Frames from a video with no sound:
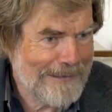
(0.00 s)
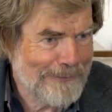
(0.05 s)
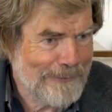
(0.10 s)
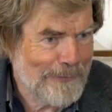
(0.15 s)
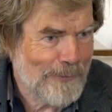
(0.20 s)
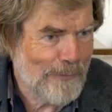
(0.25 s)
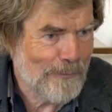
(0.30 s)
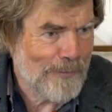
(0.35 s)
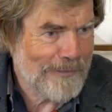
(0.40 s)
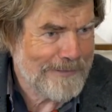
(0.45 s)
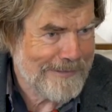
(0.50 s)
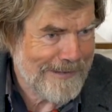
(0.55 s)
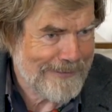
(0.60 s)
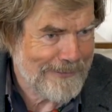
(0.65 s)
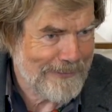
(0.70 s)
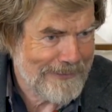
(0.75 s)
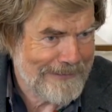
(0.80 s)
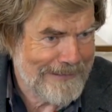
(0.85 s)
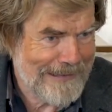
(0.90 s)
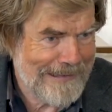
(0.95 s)
You know what's a
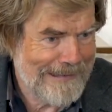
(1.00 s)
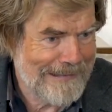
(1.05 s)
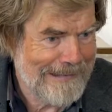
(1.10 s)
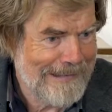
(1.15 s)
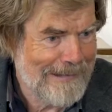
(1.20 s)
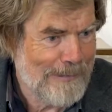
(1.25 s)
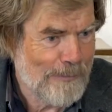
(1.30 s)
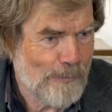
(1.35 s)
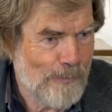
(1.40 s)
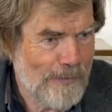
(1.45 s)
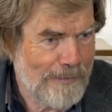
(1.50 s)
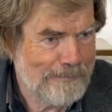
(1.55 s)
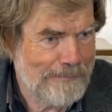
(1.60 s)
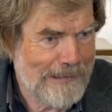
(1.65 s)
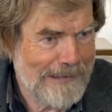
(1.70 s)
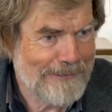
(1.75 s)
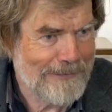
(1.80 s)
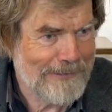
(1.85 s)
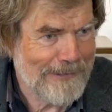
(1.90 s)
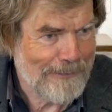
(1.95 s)
cordée? One
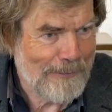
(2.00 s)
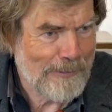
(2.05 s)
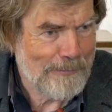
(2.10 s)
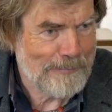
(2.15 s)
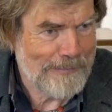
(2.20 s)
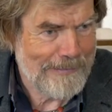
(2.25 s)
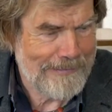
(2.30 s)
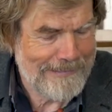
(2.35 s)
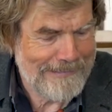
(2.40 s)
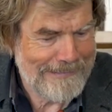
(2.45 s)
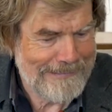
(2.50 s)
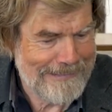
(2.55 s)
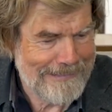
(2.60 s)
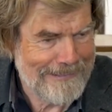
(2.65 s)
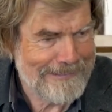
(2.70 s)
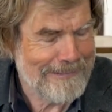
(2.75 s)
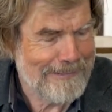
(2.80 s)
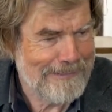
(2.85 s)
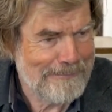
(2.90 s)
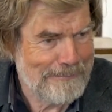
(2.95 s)
man on a rope,
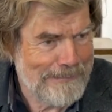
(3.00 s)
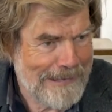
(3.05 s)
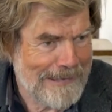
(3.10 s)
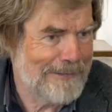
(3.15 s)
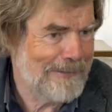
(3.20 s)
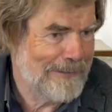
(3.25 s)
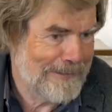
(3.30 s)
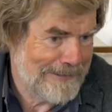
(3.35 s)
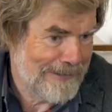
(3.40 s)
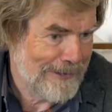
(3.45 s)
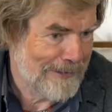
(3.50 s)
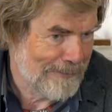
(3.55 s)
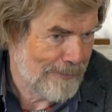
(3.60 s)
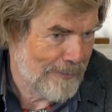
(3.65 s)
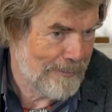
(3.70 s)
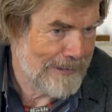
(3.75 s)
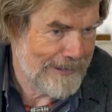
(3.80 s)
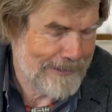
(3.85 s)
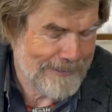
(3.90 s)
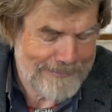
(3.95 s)
another man, another
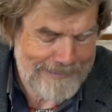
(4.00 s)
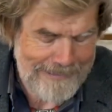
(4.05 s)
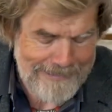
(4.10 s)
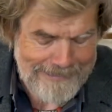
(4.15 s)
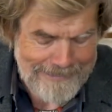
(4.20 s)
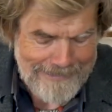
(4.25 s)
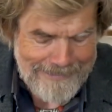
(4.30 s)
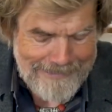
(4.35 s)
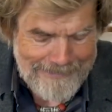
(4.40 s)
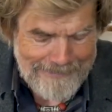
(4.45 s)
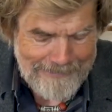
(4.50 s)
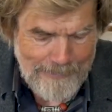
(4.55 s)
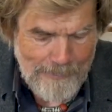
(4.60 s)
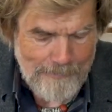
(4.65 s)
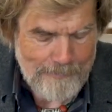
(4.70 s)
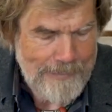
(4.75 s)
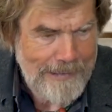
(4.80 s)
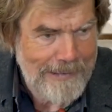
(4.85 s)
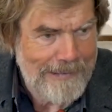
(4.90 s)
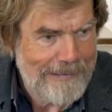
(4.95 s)
woman on the
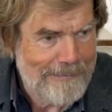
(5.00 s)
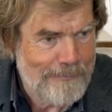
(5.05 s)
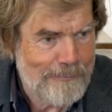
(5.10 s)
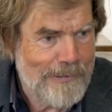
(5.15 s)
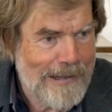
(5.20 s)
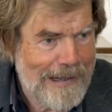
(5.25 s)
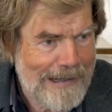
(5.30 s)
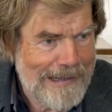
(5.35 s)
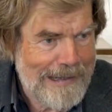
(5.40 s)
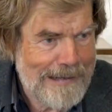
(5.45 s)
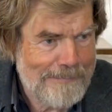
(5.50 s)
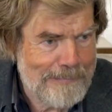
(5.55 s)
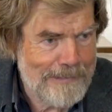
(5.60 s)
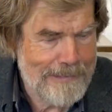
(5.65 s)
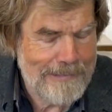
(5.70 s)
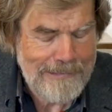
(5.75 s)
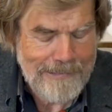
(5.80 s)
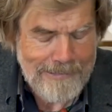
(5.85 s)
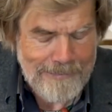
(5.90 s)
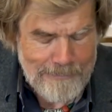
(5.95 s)
rope. We are
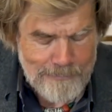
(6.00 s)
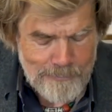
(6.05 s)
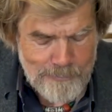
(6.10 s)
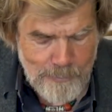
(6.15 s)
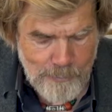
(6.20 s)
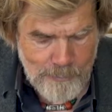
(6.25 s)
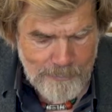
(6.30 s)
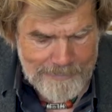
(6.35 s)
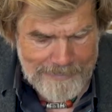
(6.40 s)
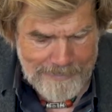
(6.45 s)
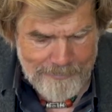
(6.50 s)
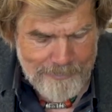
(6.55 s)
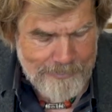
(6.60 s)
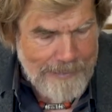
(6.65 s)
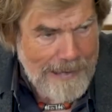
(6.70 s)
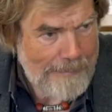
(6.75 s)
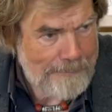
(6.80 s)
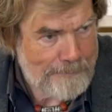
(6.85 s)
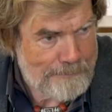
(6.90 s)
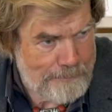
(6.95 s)
able to give
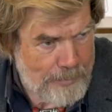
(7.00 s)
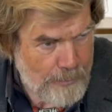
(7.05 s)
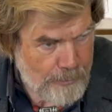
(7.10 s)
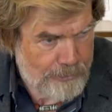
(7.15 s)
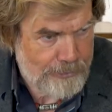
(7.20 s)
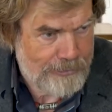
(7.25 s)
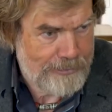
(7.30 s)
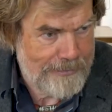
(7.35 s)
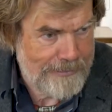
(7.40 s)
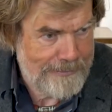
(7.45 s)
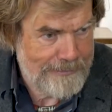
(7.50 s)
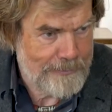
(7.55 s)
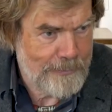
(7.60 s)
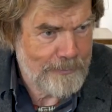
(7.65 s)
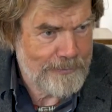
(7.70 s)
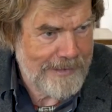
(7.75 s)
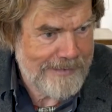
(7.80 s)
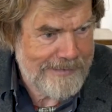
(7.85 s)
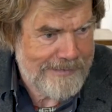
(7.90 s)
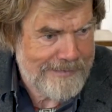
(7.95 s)
a push to
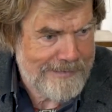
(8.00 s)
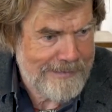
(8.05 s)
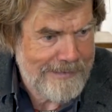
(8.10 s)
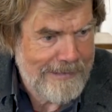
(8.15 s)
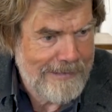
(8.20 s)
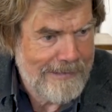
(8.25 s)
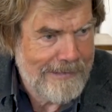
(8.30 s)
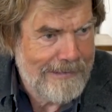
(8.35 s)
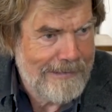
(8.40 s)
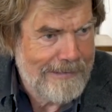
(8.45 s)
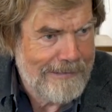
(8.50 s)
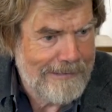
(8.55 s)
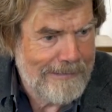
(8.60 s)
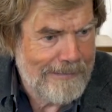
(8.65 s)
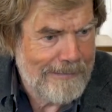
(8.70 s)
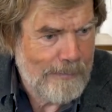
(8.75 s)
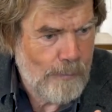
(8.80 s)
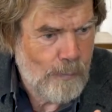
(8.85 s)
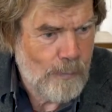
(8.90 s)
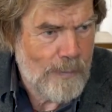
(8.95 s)
this
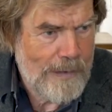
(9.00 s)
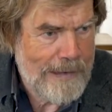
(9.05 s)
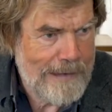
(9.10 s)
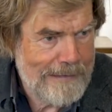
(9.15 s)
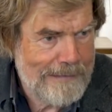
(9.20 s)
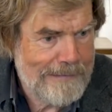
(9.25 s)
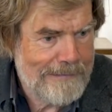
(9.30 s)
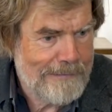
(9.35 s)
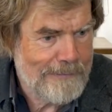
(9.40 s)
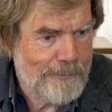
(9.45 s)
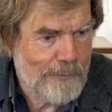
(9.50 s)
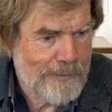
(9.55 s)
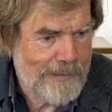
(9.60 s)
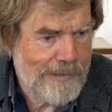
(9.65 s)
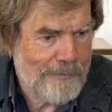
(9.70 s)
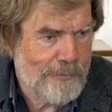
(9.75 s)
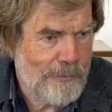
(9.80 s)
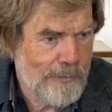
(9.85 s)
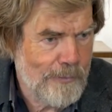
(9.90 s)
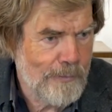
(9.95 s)
way to
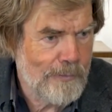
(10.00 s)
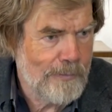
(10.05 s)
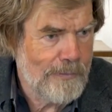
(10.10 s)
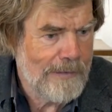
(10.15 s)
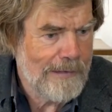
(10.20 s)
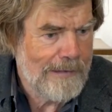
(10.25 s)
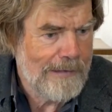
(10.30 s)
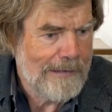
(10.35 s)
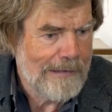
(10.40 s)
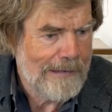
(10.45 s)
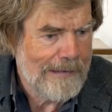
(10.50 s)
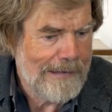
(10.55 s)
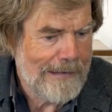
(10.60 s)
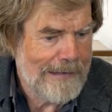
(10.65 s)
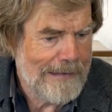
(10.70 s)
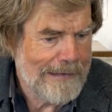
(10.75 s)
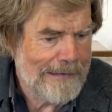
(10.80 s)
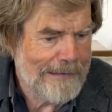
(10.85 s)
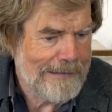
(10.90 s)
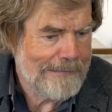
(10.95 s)
give you
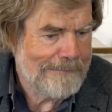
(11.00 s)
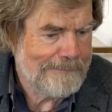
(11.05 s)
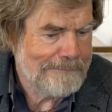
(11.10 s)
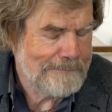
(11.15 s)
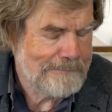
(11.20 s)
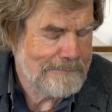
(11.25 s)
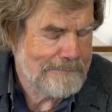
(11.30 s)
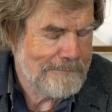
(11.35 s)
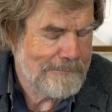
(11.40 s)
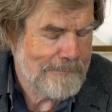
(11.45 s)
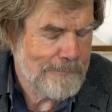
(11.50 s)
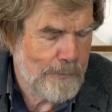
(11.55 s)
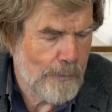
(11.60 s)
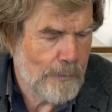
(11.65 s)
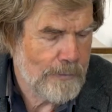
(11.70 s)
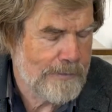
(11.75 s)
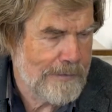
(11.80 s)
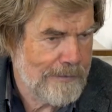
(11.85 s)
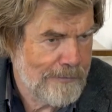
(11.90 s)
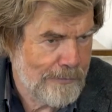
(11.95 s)
a
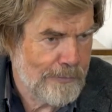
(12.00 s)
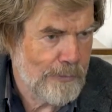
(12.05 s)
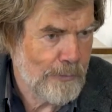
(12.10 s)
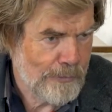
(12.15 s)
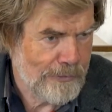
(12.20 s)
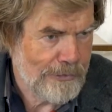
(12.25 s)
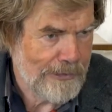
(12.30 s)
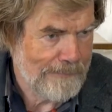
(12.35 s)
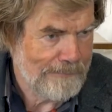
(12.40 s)
good future.